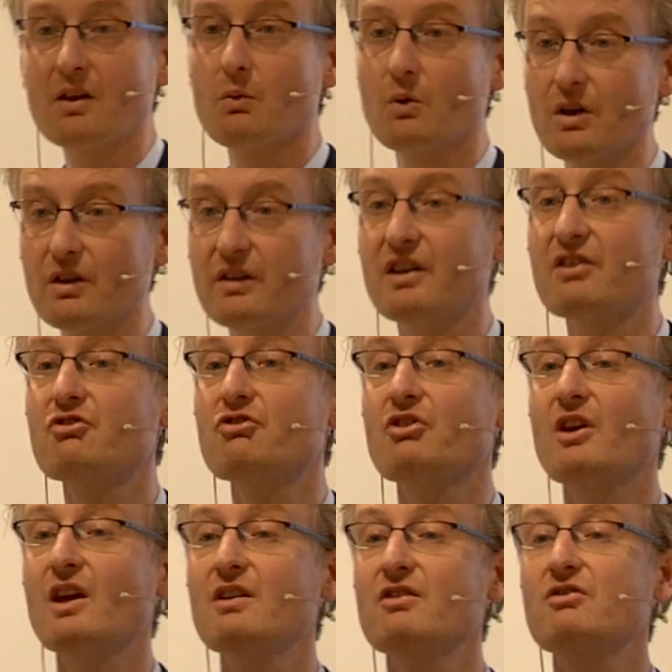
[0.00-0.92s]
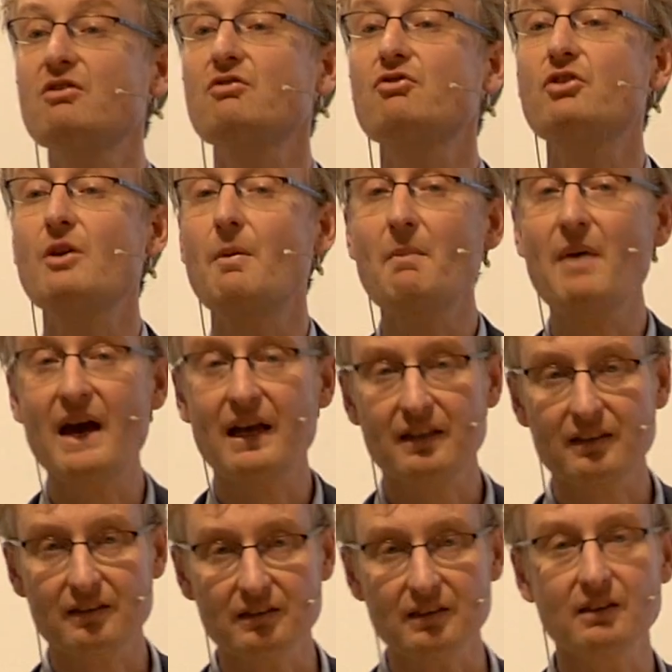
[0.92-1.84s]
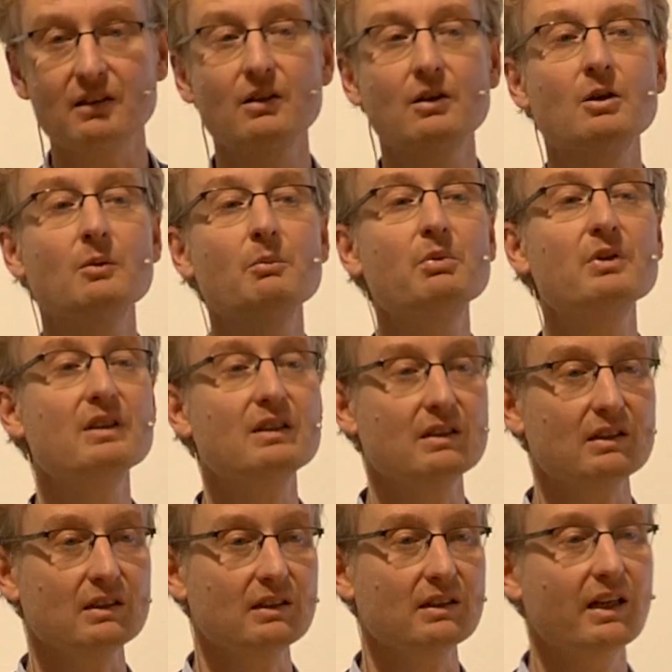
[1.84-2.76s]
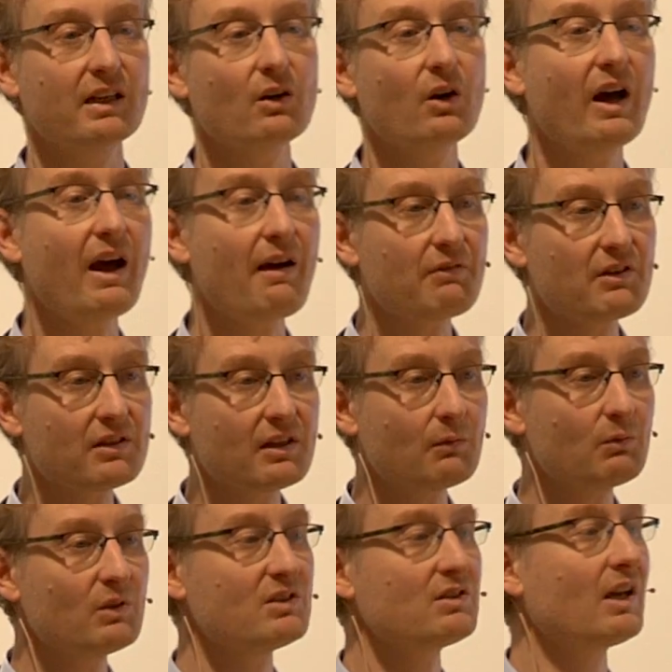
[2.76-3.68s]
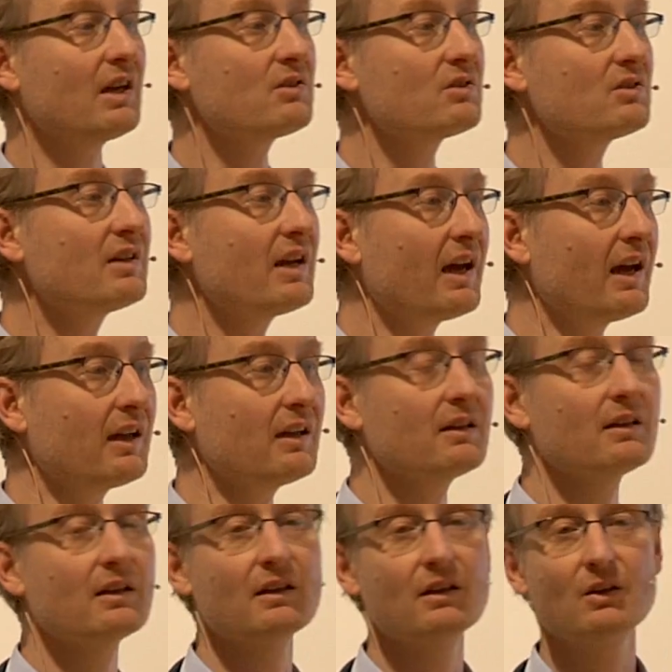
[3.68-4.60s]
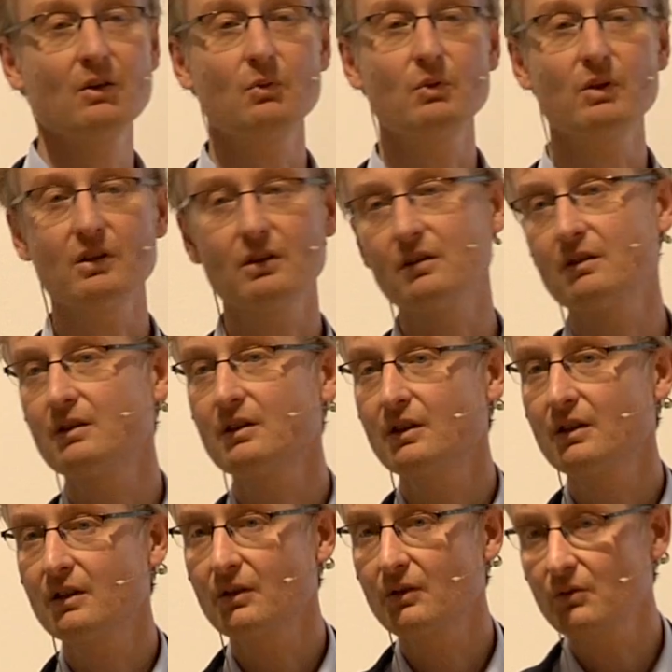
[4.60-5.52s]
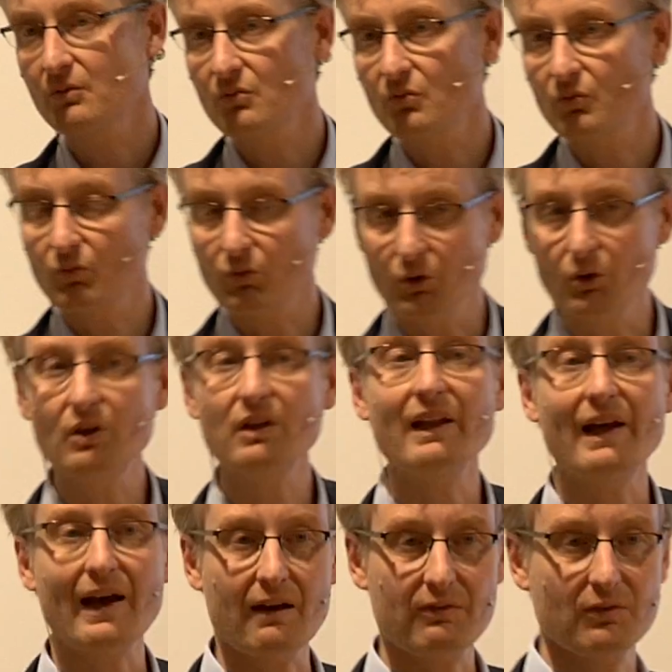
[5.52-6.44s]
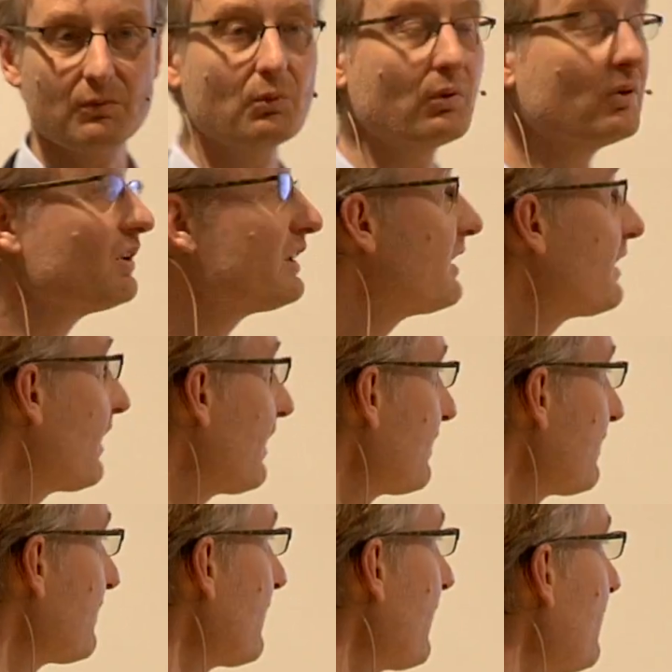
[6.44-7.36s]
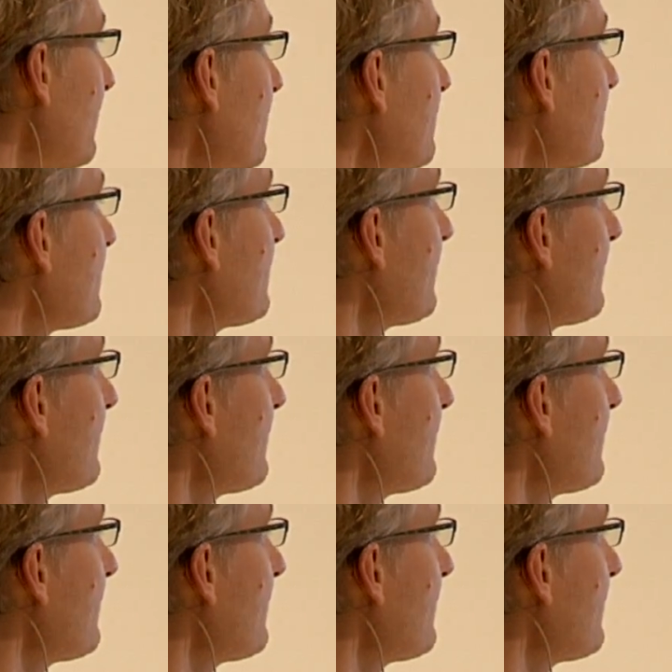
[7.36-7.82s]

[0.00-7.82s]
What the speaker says: the world has changed dramatically, completely, and everything we say today will look laughable in hindsight.